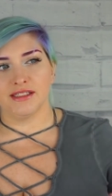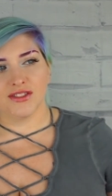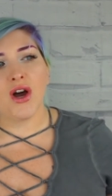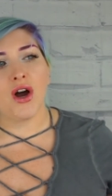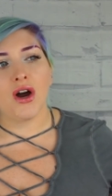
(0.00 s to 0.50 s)

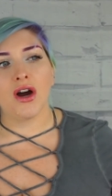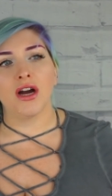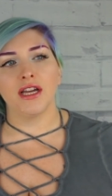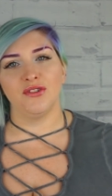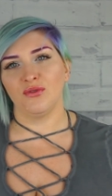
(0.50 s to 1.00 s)

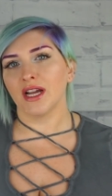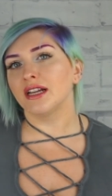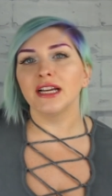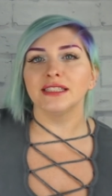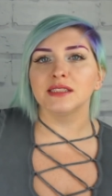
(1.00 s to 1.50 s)
saw and
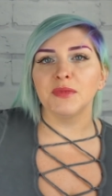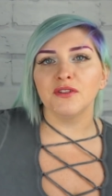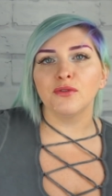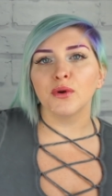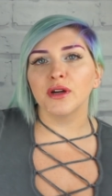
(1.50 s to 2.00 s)
recognized me
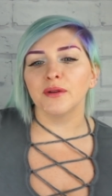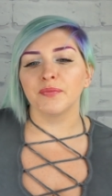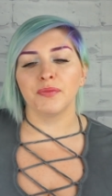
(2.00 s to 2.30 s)
for,